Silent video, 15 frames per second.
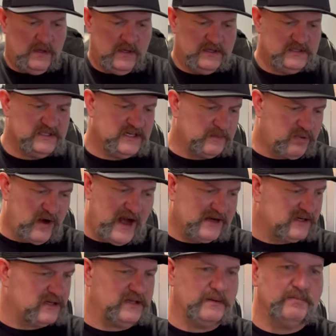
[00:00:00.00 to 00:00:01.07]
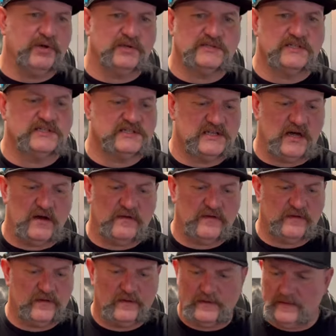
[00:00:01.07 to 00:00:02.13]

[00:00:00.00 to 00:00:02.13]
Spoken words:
This thing practically builds itself.